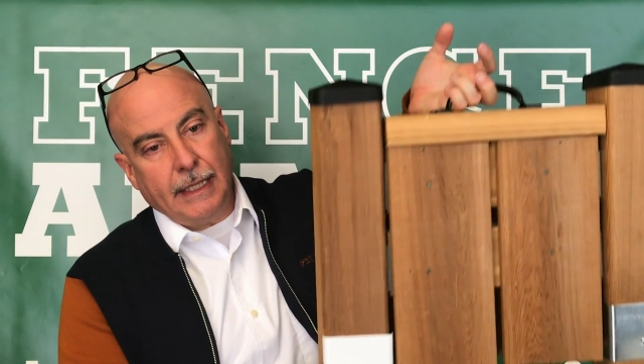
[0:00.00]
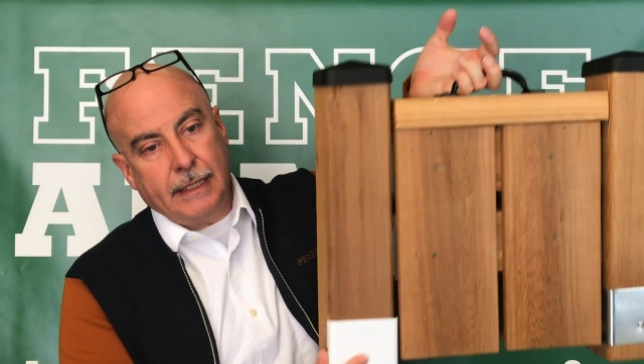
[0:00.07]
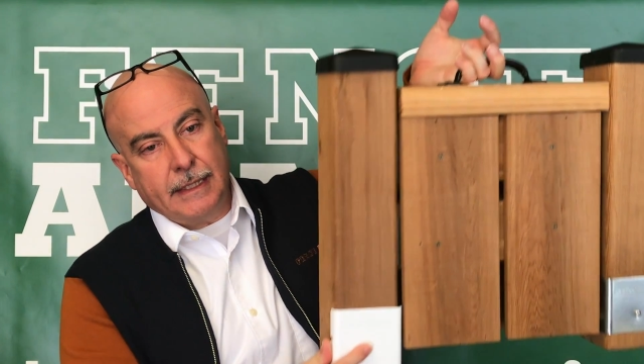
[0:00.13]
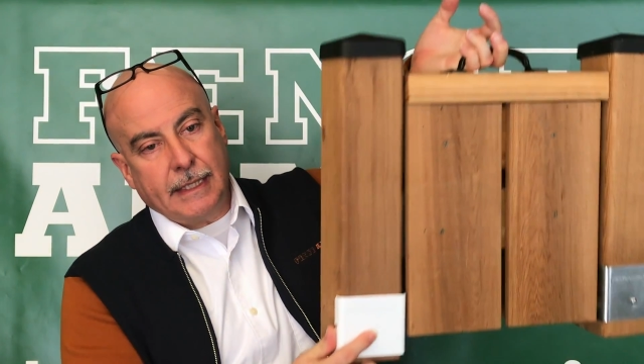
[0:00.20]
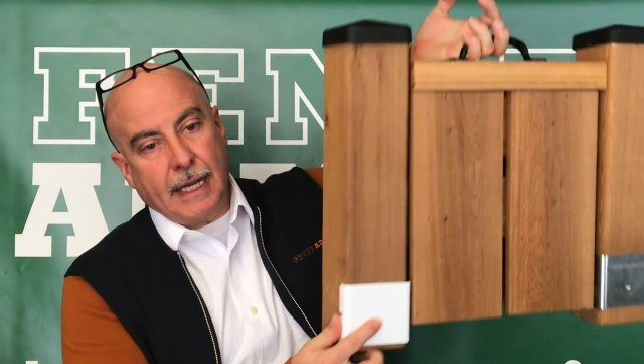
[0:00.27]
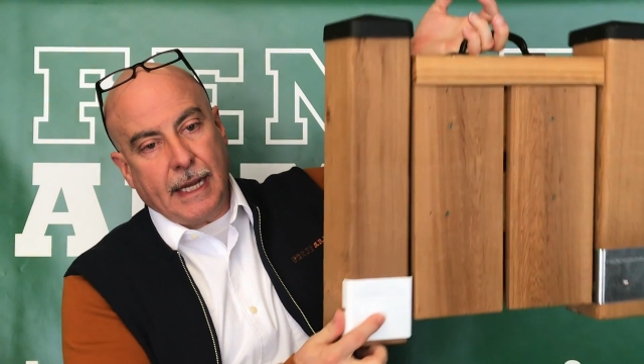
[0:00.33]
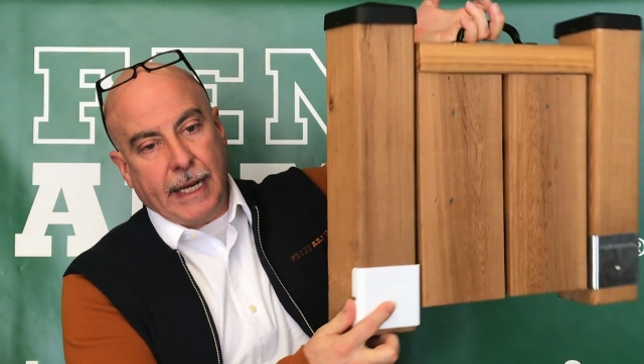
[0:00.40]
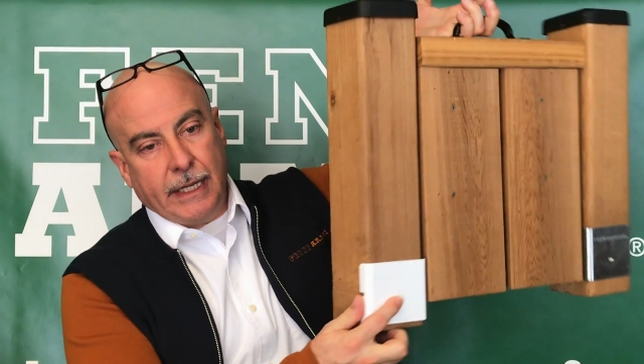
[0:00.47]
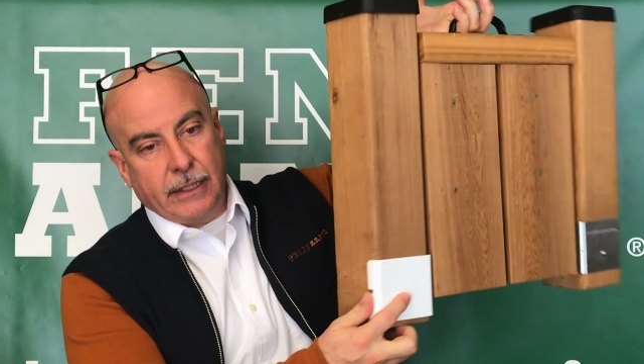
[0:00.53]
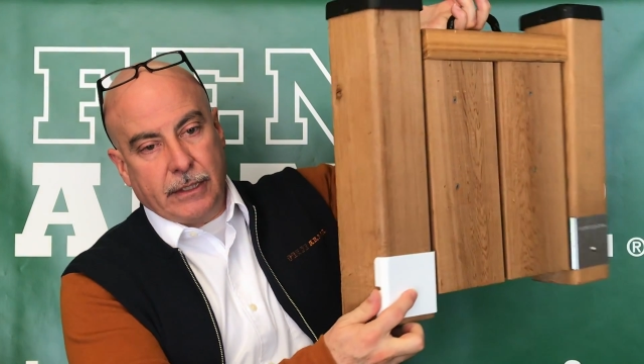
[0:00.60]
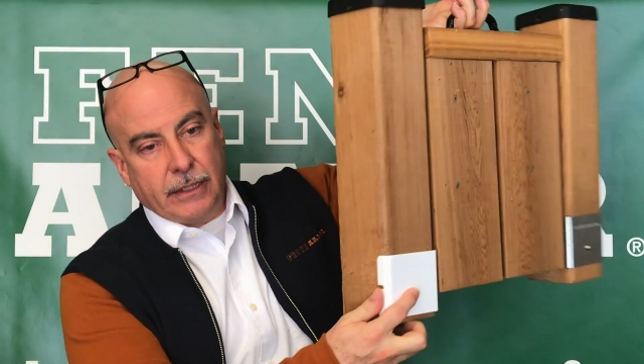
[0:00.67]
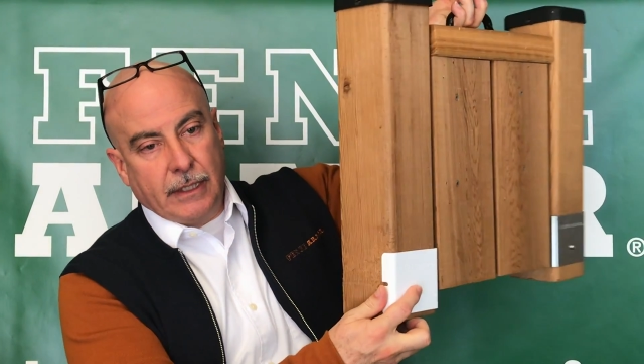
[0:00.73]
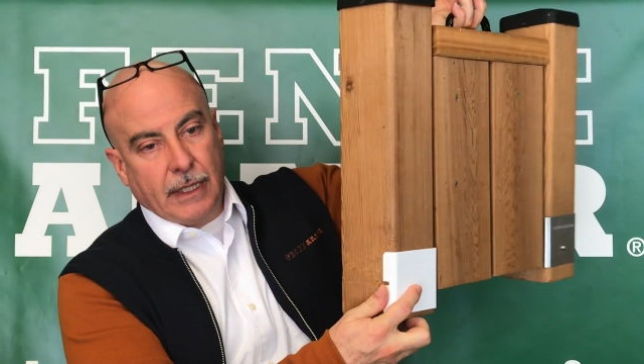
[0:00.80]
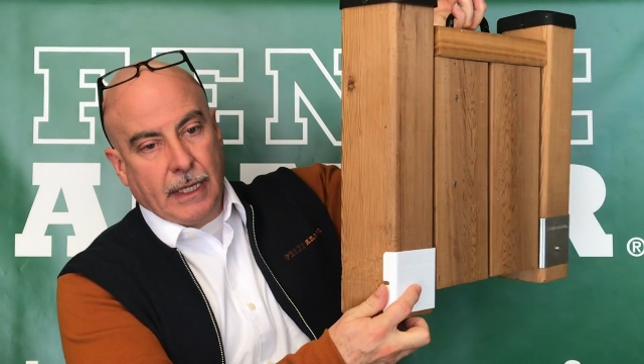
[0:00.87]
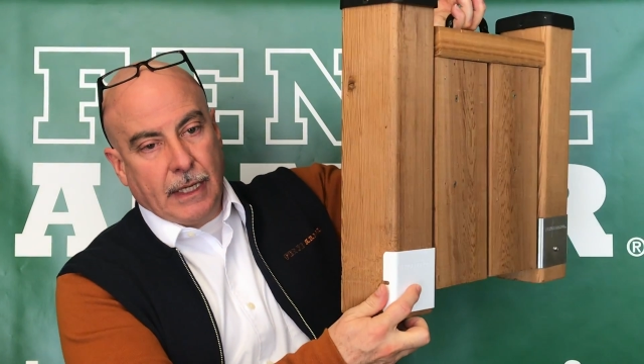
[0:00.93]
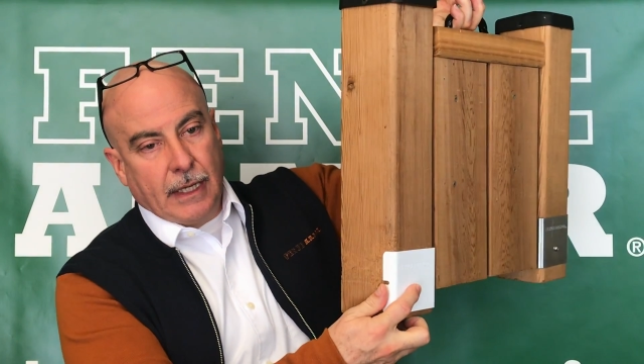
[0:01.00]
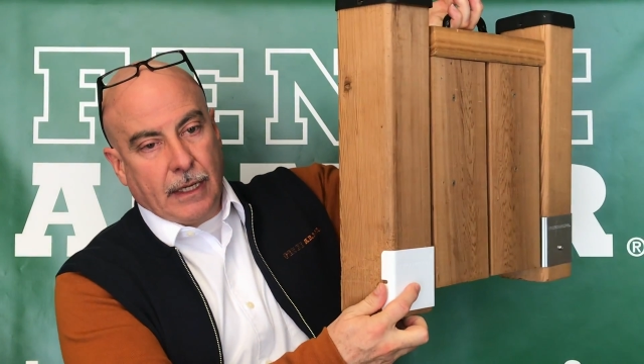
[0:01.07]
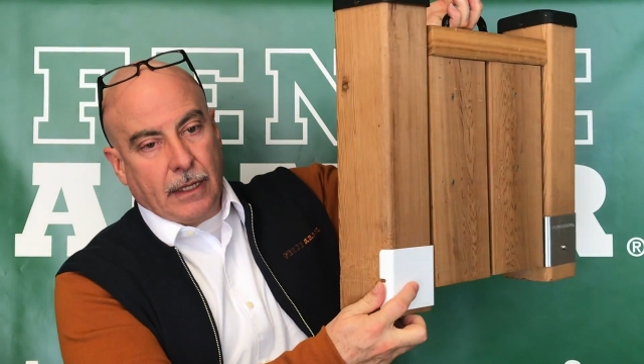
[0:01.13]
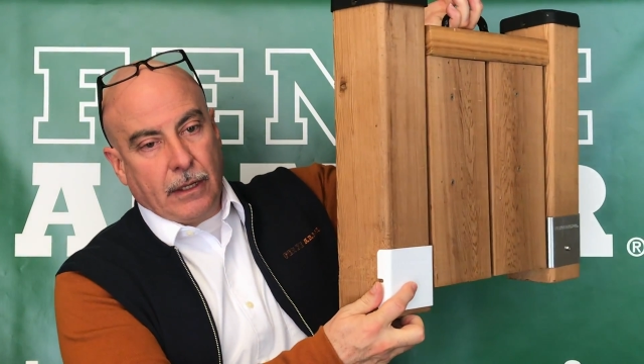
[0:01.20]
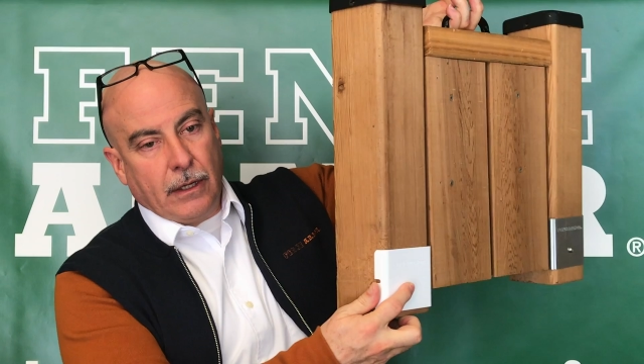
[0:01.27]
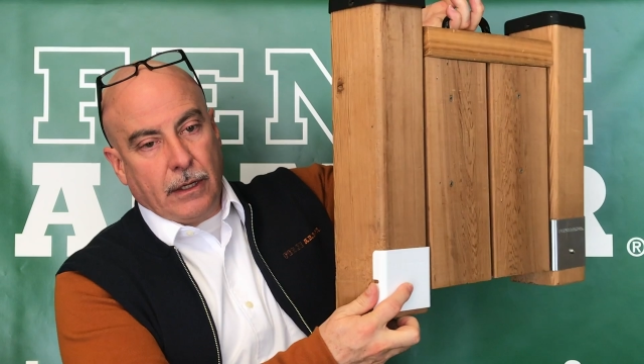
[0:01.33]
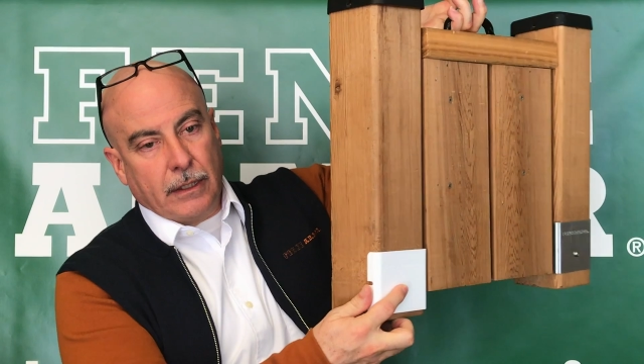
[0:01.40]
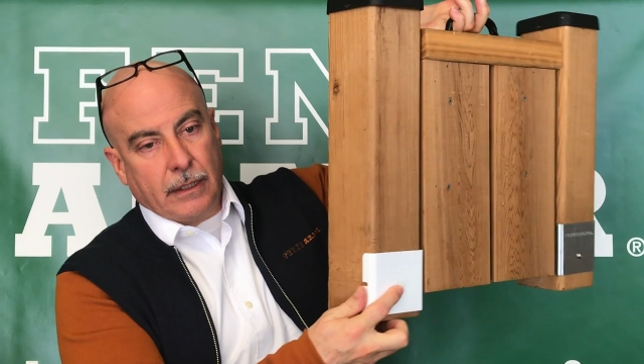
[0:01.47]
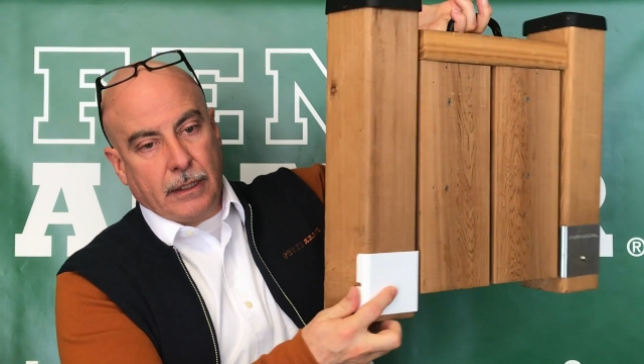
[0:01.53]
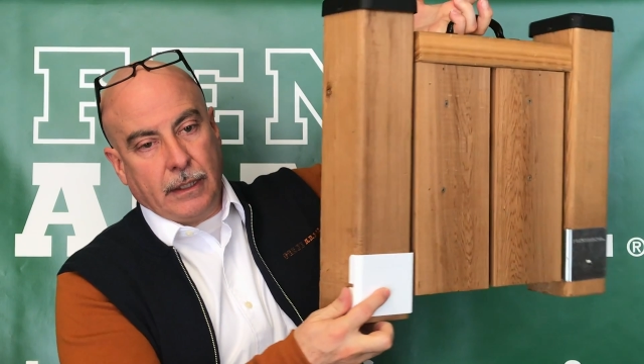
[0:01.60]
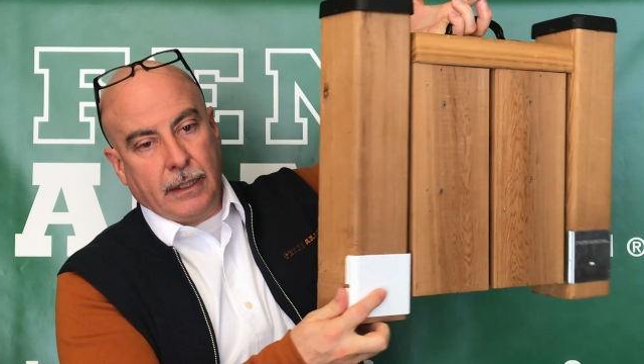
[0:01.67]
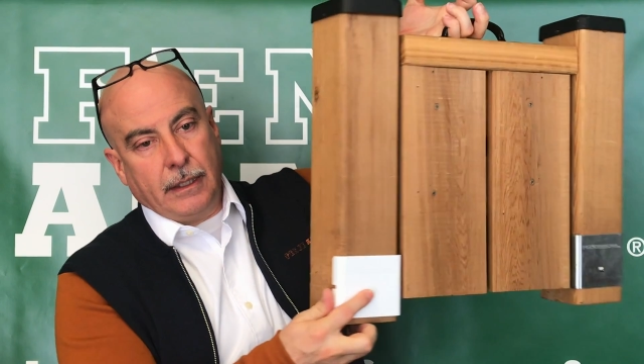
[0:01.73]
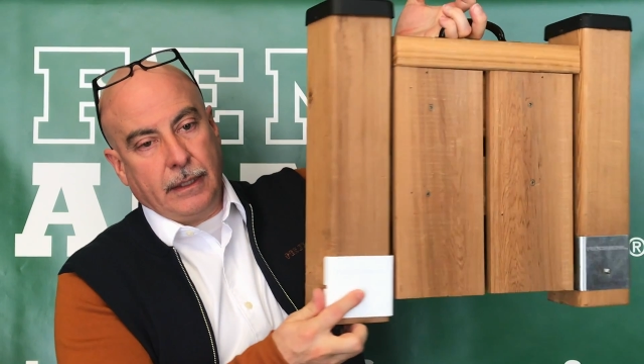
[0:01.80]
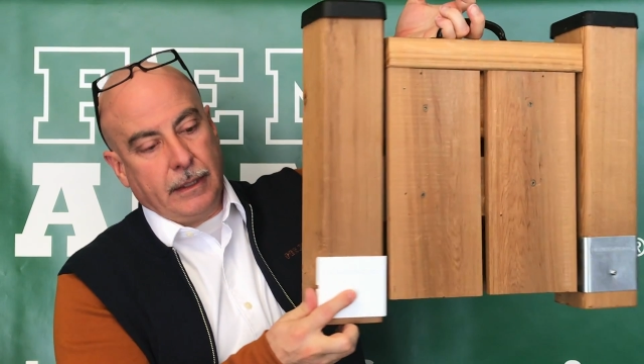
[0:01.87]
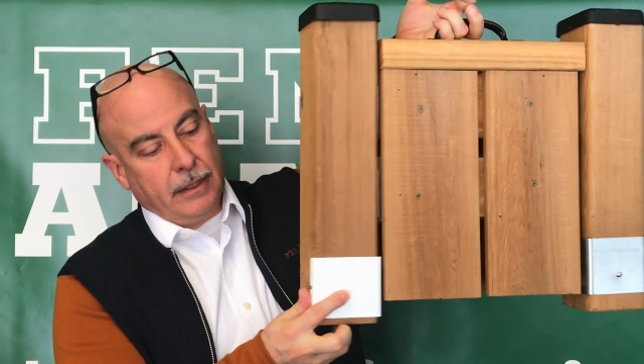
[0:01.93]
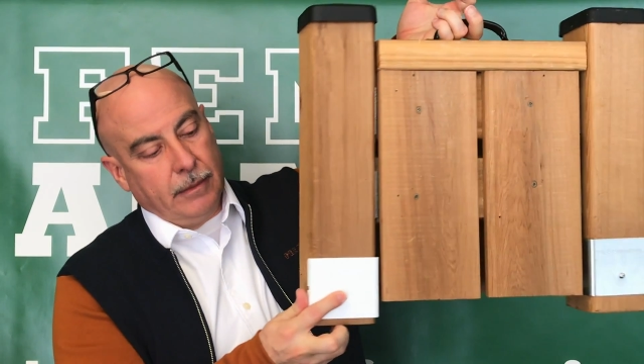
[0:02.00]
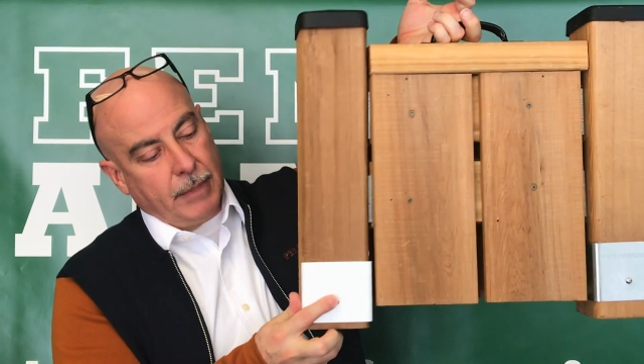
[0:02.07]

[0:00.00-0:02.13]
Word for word: and the sides along the,